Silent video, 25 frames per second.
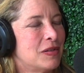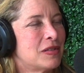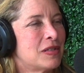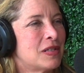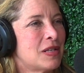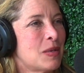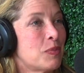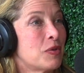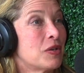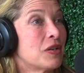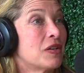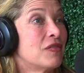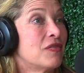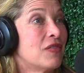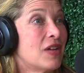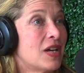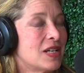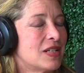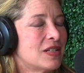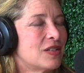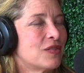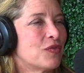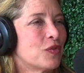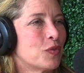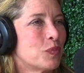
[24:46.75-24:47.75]
separate
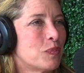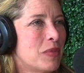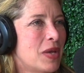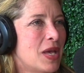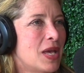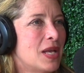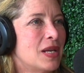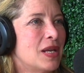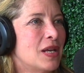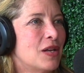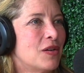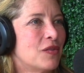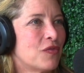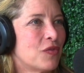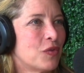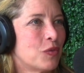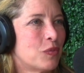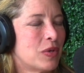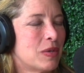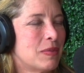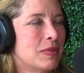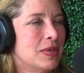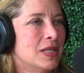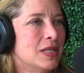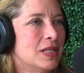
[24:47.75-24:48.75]
advice for men and for
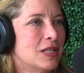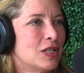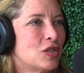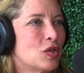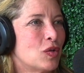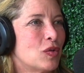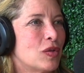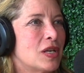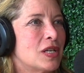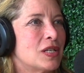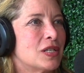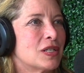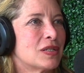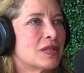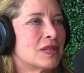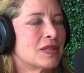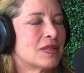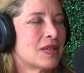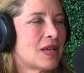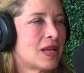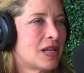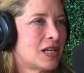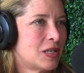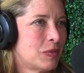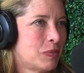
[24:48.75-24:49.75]
women, so they just
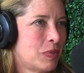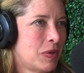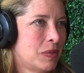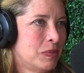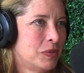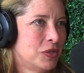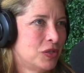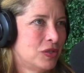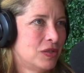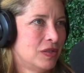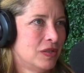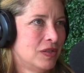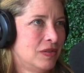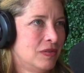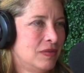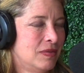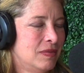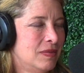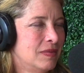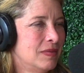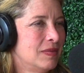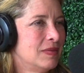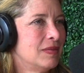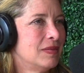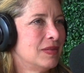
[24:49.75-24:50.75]
decided to publish the
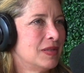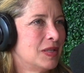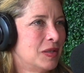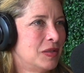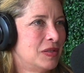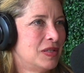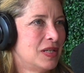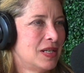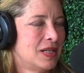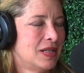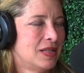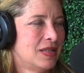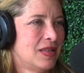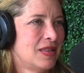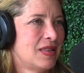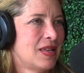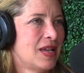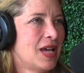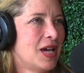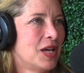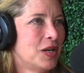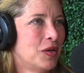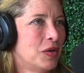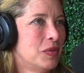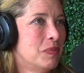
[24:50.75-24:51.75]
data that
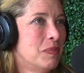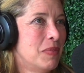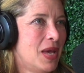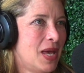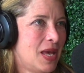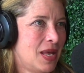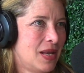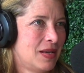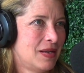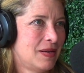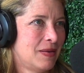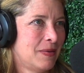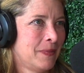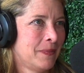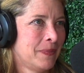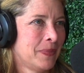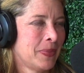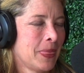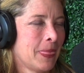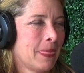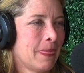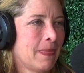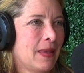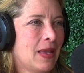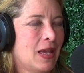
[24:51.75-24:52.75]
they had on men.
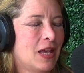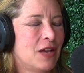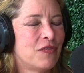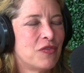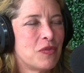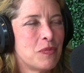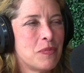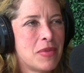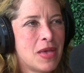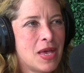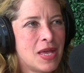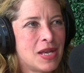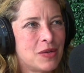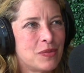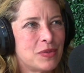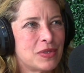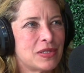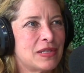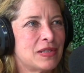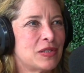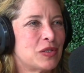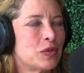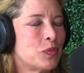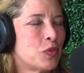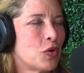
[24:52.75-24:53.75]
And for men, it
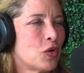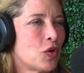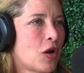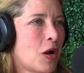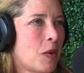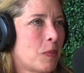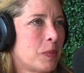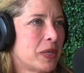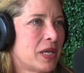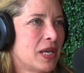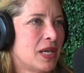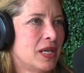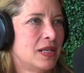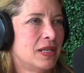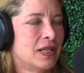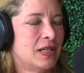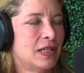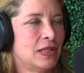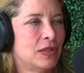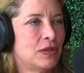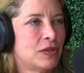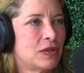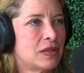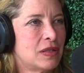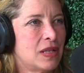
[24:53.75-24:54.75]
was a little more
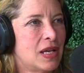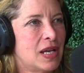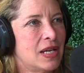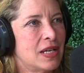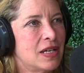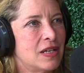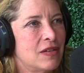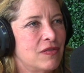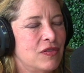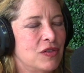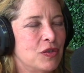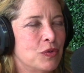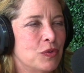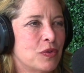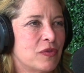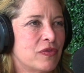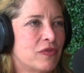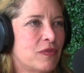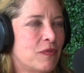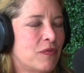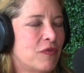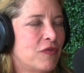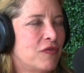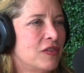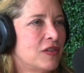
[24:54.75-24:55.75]
complicated. It looked like if you were
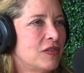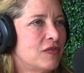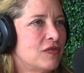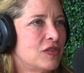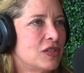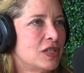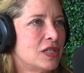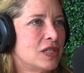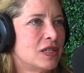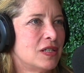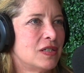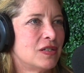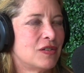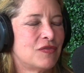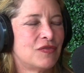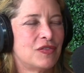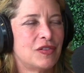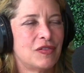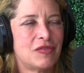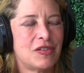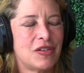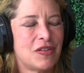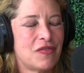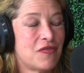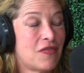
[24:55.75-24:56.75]
from 50 to
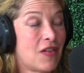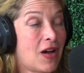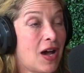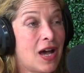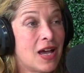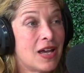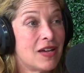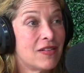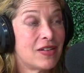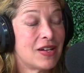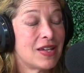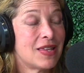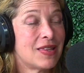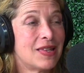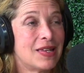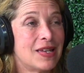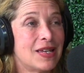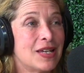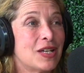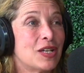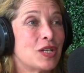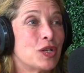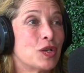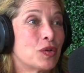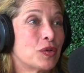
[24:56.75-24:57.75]
55, I
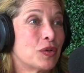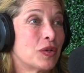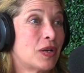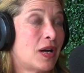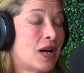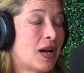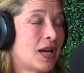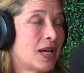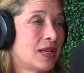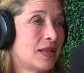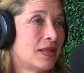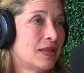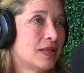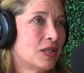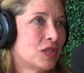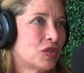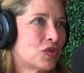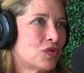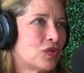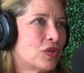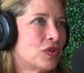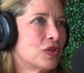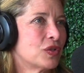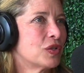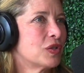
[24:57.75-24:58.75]
think, your high
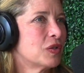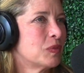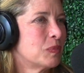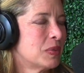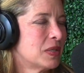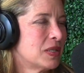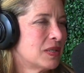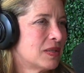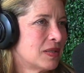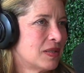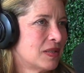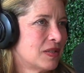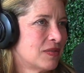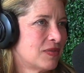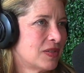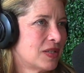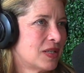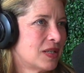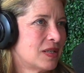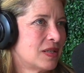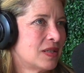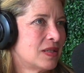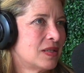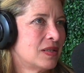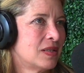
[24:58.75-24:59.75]
cholesterol could be
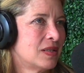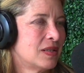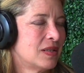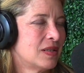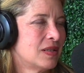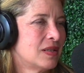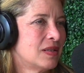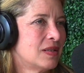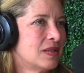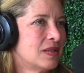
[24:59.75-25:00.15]
significant